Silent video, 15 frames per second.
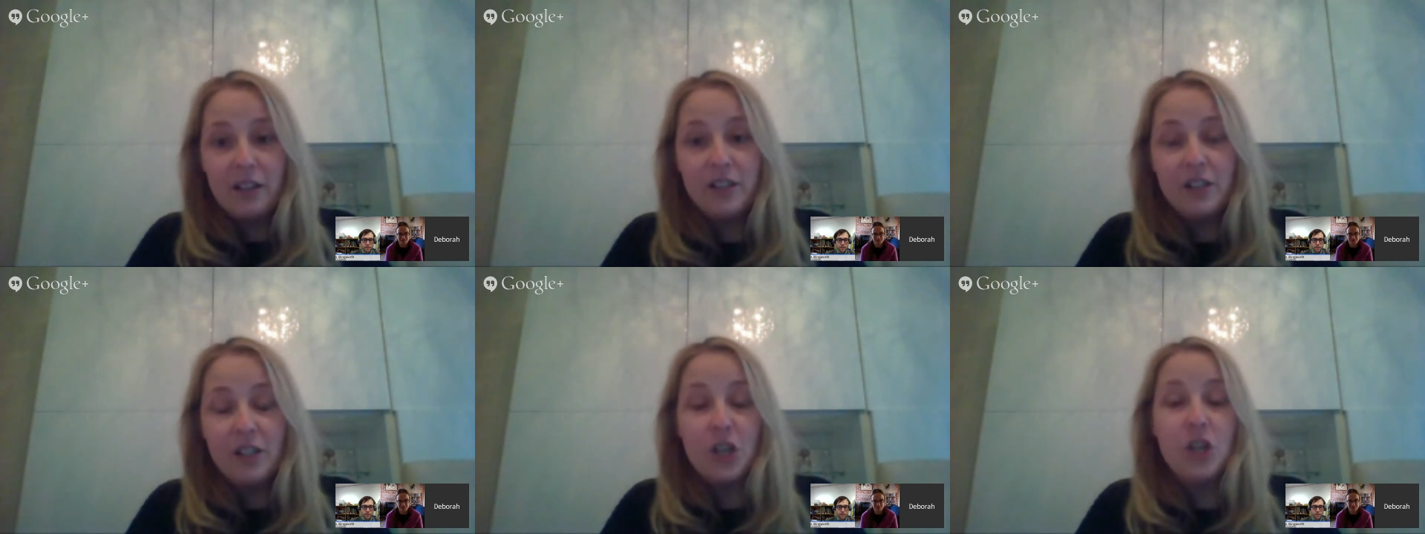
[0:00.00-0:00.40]

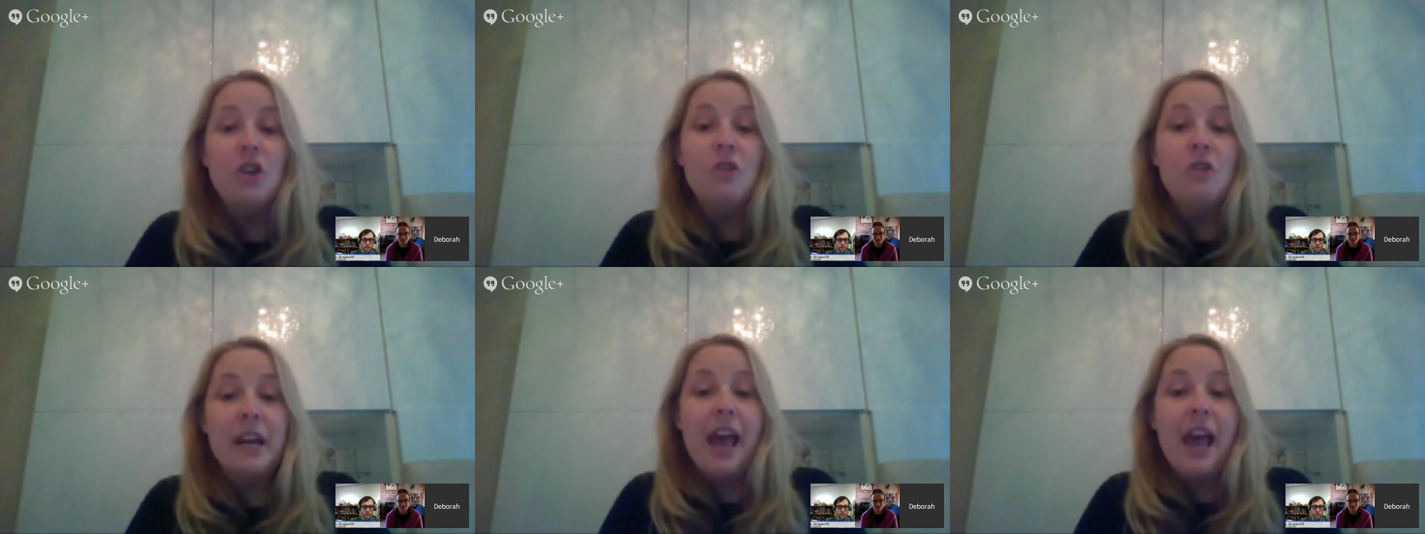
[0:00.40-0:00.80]
that
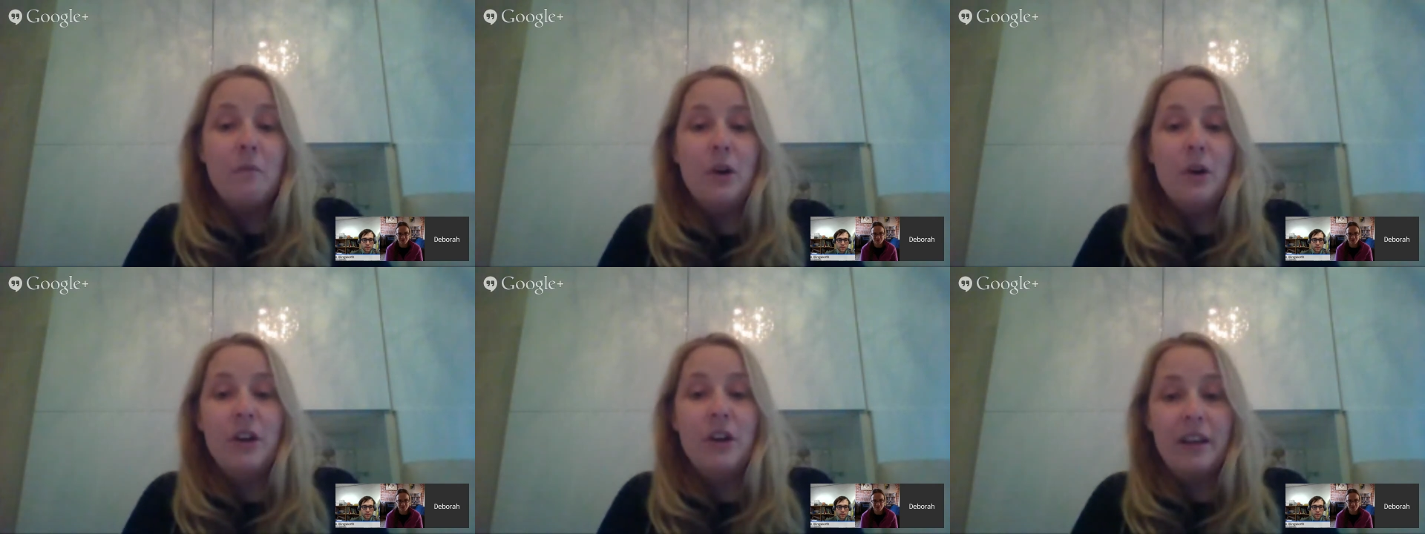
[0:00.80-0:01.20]
secure
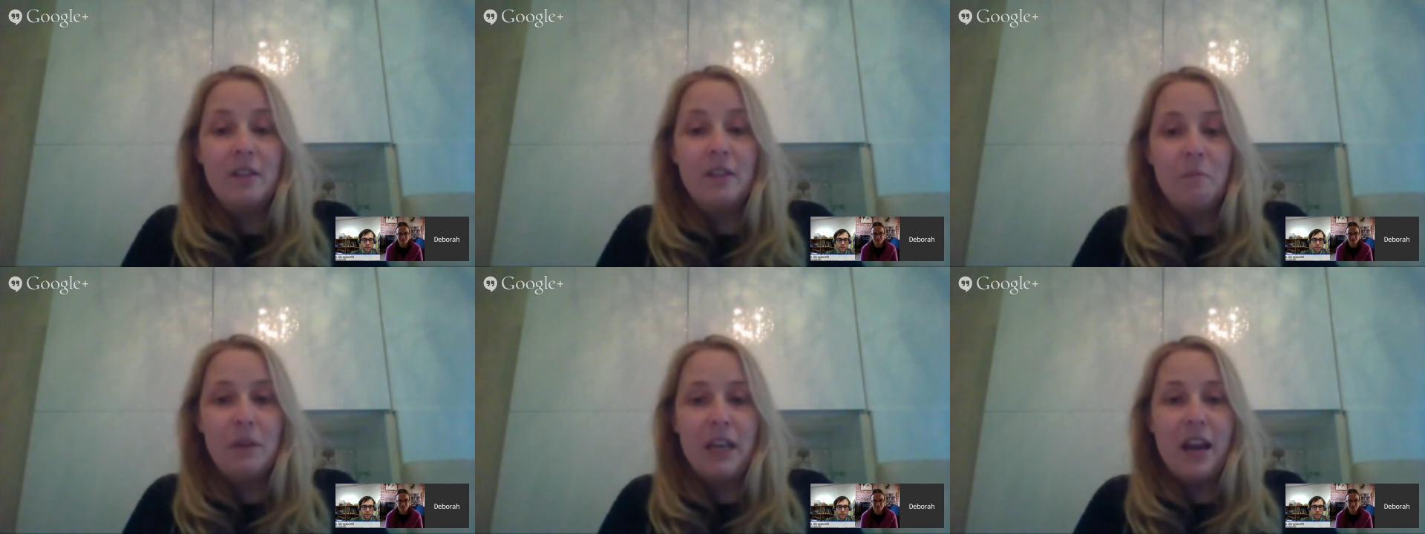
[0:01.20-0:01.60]

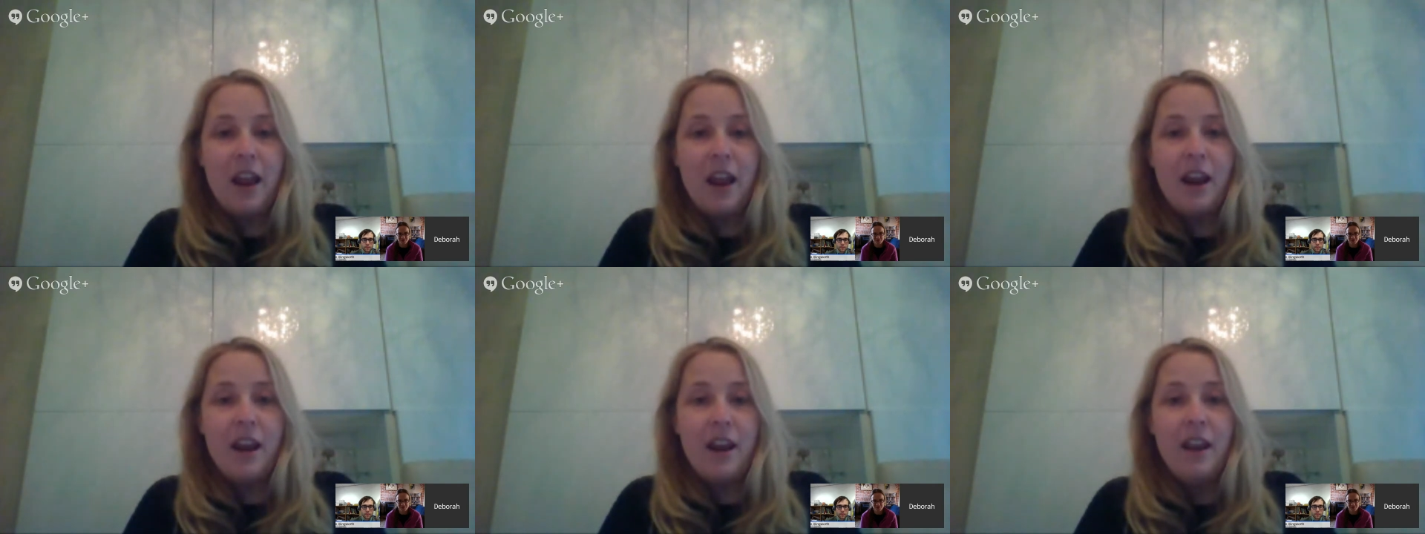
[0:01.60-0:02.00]
network at the
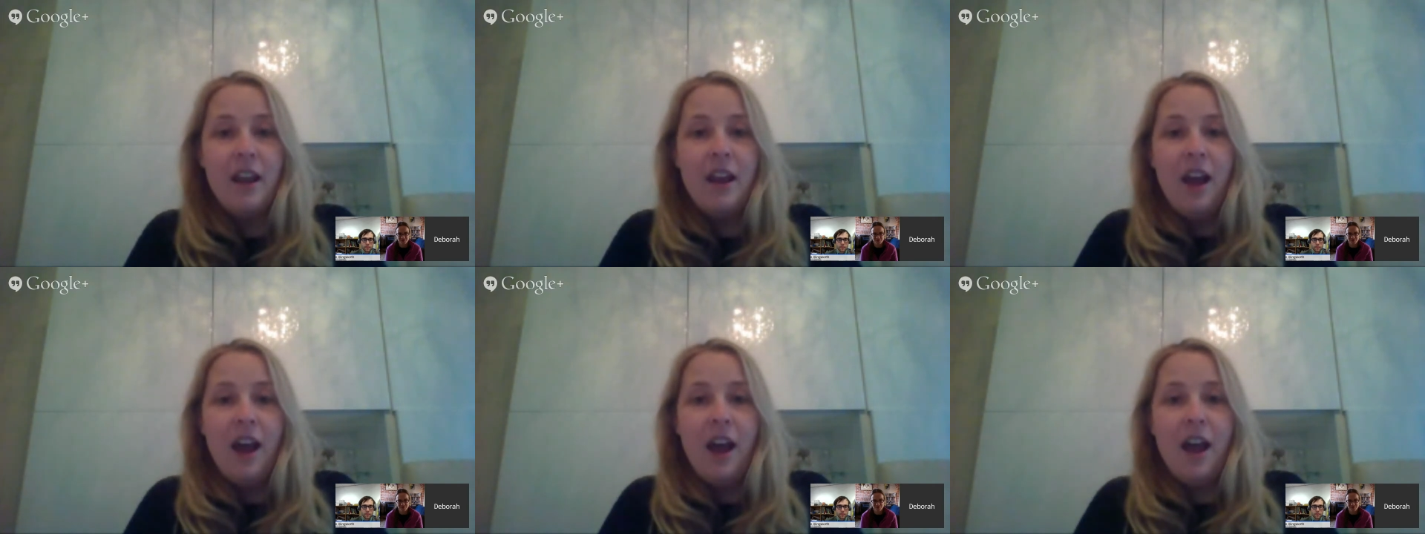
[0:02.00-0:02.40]

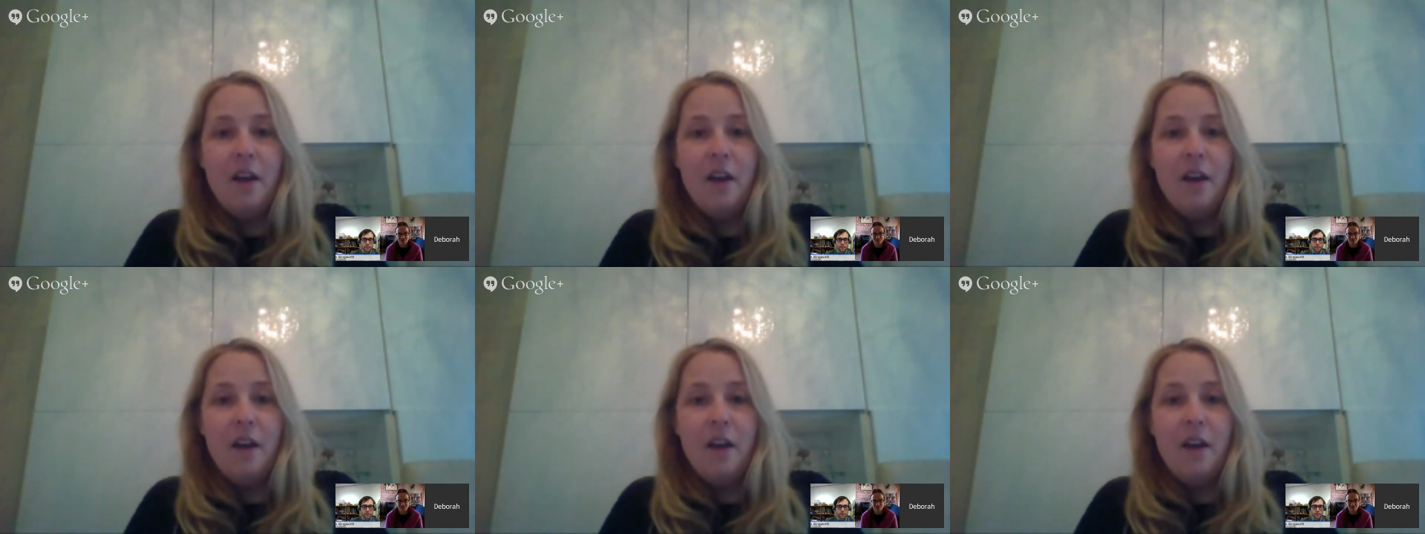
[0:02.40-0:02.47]
beginning.